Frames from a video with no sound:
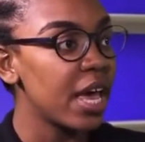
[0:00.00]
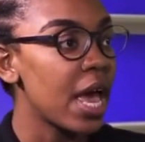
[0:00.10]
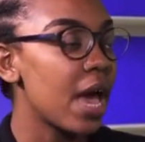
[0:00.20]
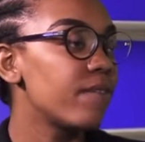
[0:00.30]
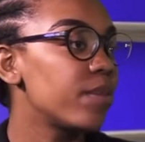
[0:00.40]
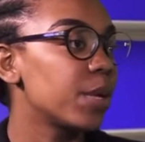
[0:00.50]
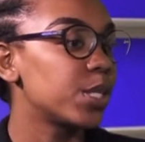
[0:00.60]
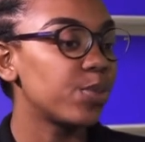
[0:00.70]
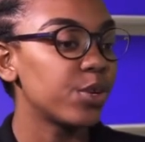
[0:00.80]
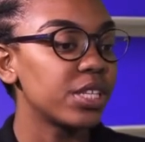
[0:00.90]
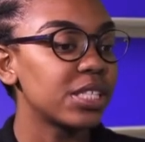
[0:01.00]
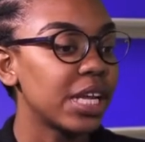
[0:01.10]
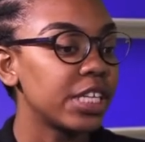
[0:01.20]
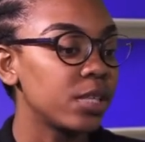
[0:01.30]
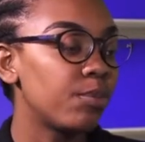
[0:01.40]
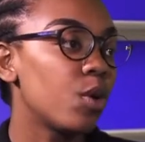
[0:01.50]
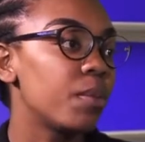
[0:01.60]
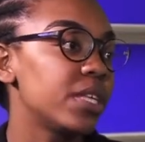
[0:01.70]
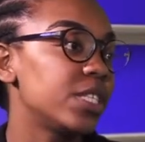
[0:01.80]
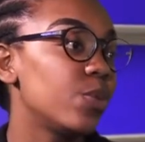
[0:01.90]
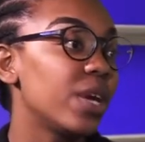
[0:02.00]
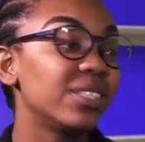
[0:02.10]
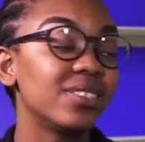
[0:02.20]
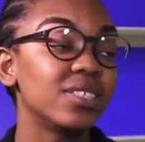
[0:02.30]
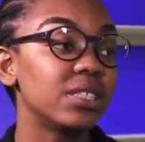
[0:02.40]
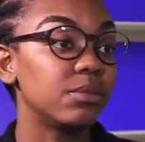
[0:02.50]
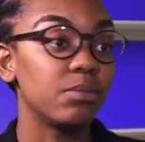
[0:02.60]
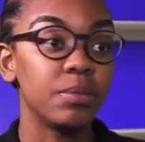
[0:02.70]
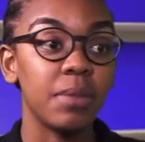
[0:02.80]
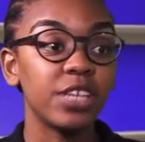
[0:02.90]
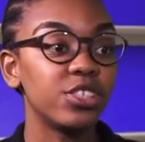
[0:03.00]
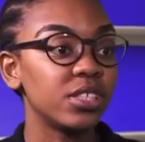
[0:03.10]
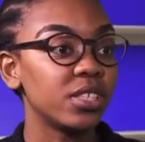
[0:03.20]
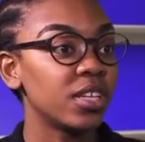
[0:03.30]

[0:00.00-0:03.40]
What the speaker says: have them experience like diplomacy, where just imagine